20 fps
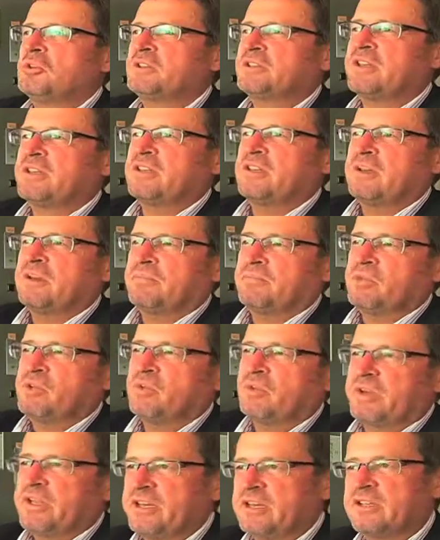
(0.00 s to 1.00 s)
set up
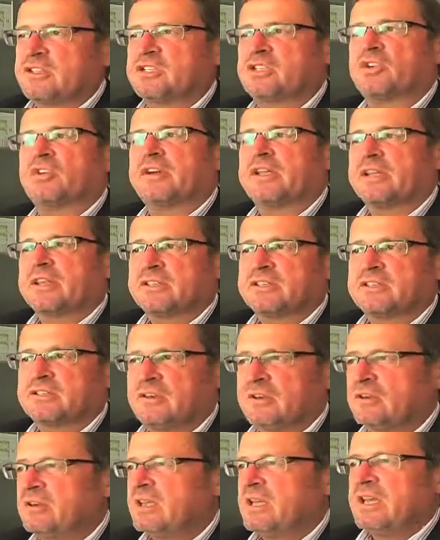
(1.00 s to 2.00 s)
new industry and
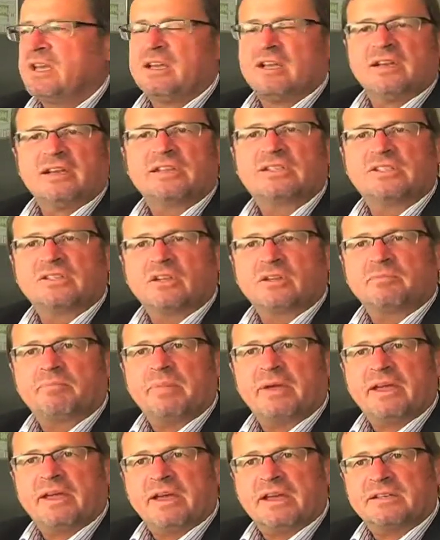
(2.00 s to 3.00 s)
so on, it's not
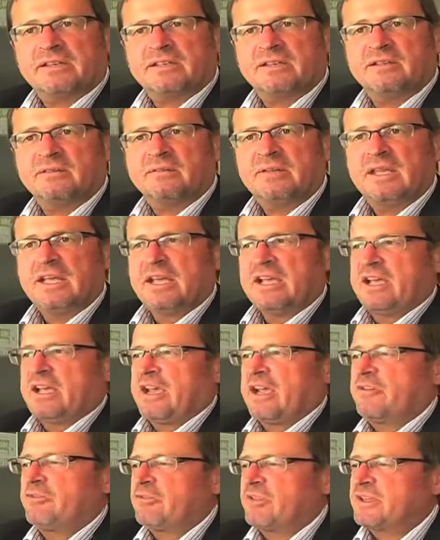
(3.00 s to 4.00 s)
bad.
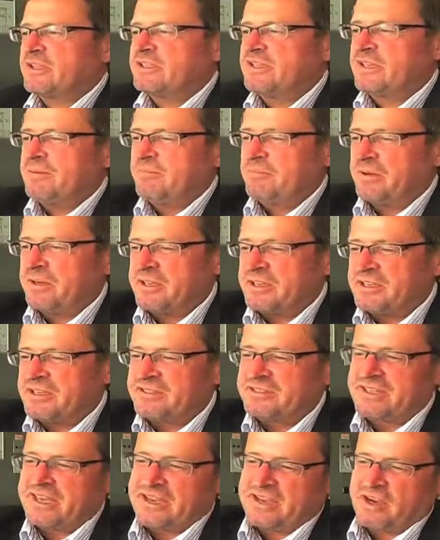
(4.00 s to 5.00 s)
If they simply
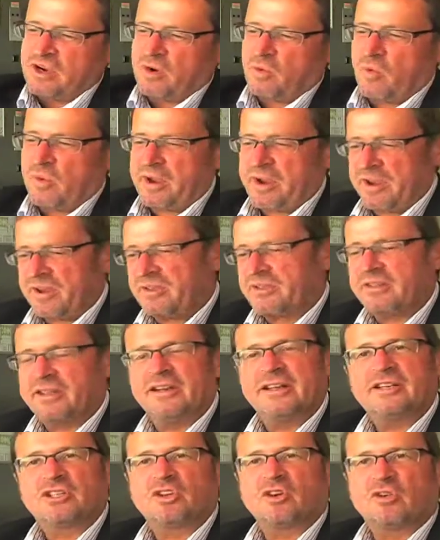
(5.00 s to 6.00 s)
take away the
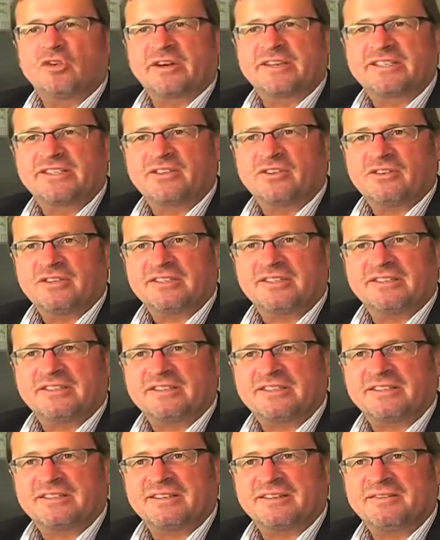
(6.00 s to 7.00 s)
natural
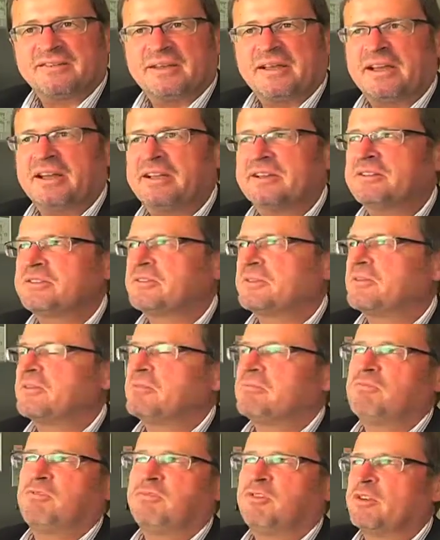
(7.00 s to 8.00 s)
resources, and
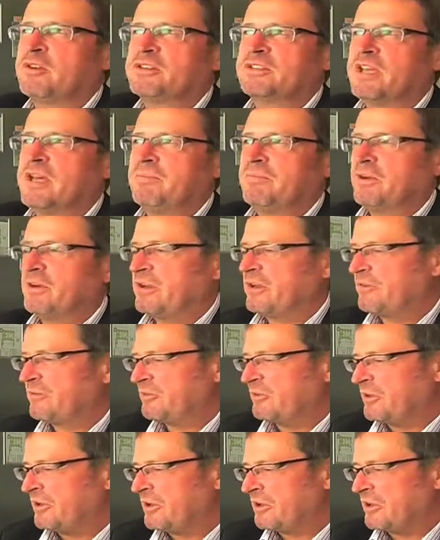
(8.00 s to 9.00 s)
for example,
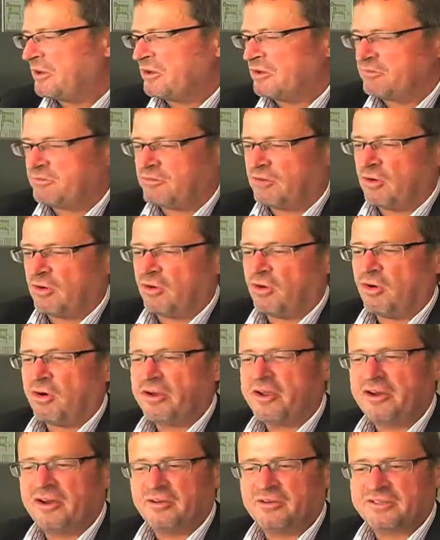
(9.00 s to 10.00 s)
if they, for
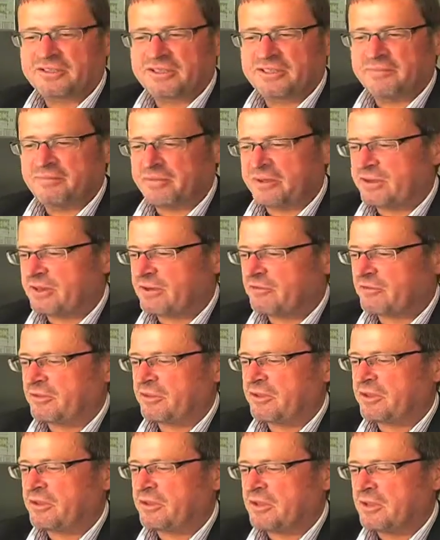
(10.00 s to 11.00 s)
oil or something, if
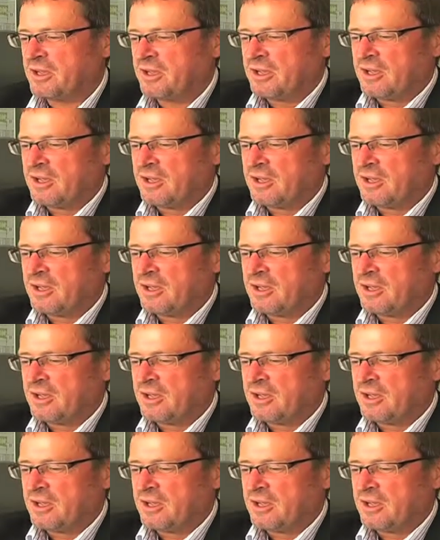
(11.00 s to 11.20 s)
they